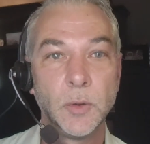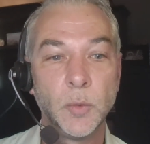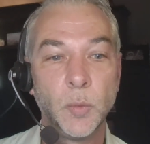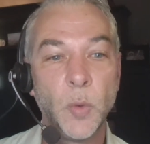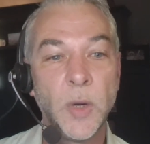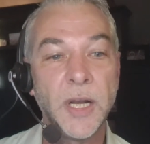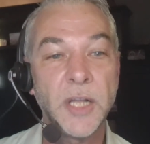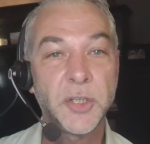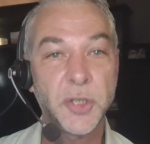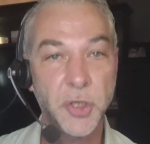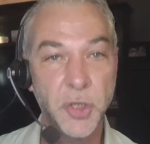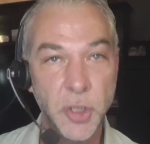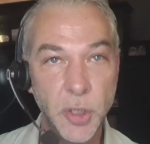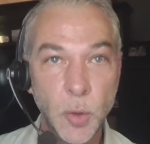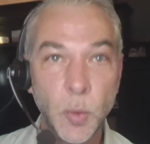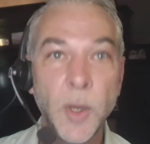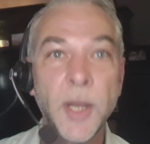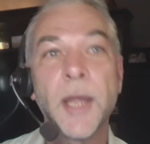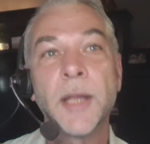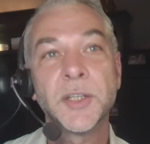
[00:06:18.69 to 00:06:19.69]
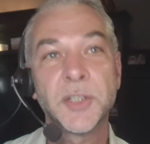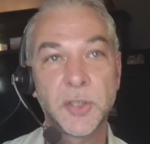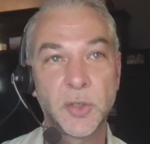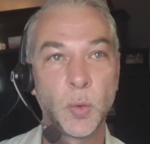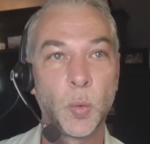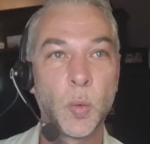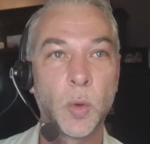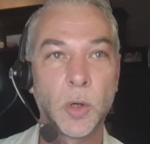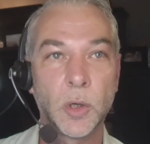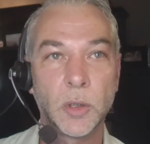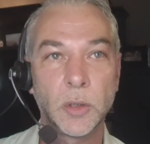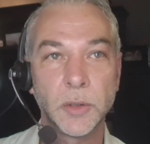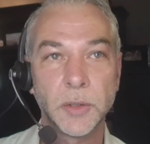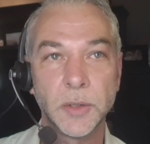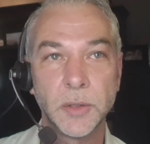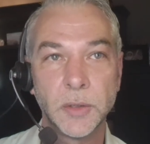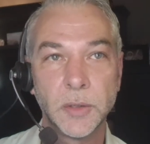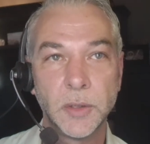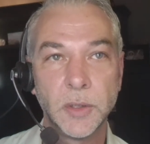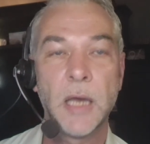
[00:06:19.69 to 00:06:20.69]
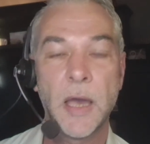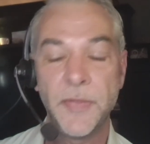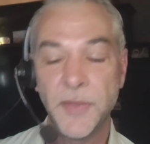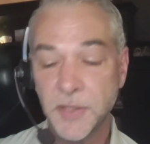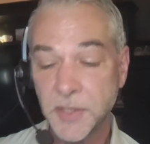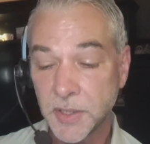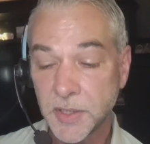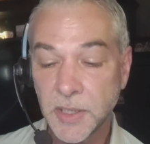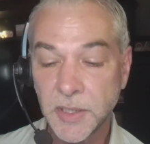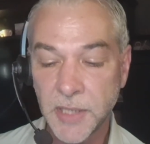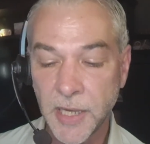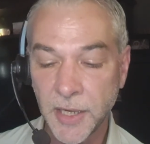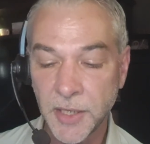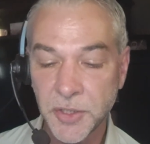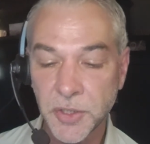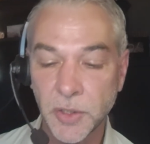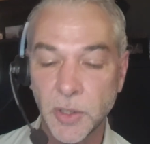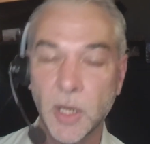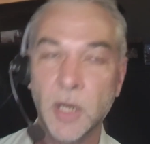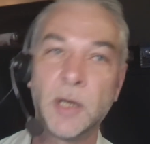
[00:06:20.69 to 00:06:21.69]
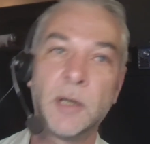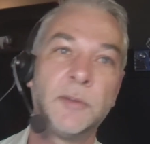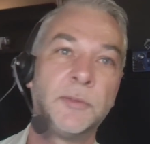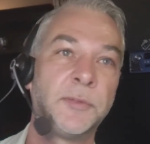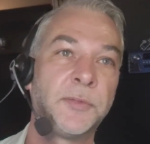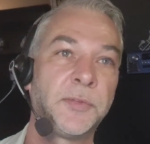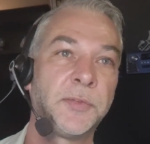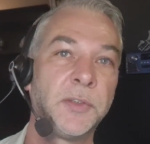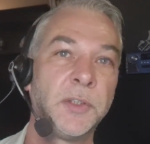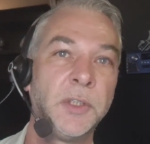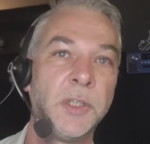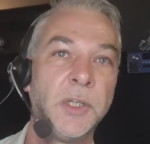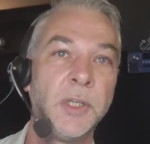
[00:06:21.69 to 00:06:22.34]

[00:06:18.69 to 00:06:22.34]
when it's you against the world. And this is the danger of